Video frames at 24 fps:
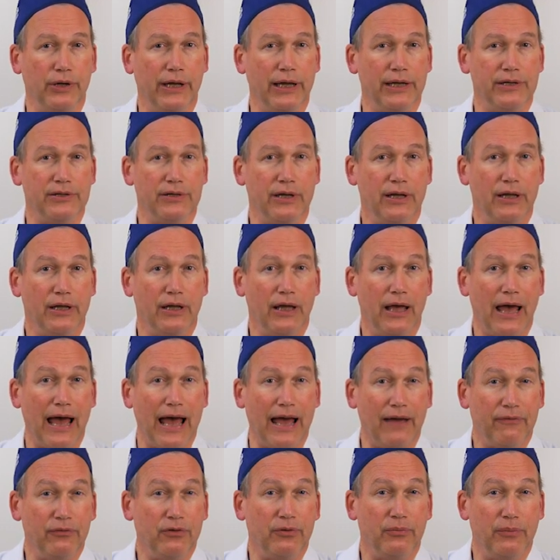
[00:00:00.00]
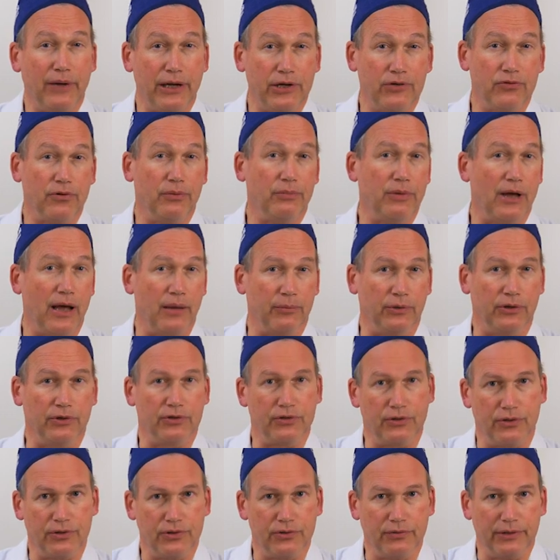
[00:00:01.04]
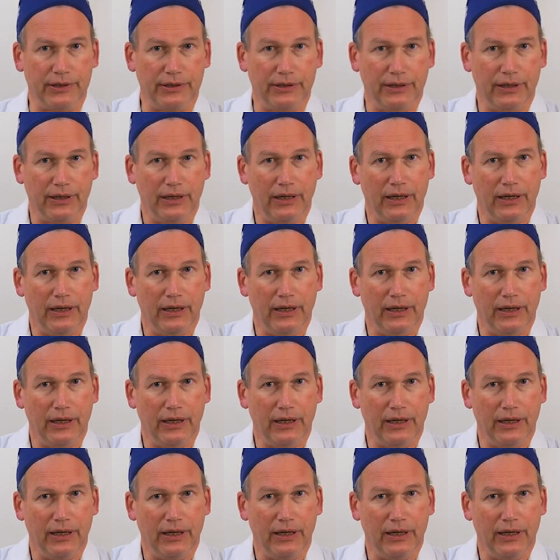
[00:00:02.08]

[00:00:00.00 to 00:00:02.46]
days after major abdominal surgery.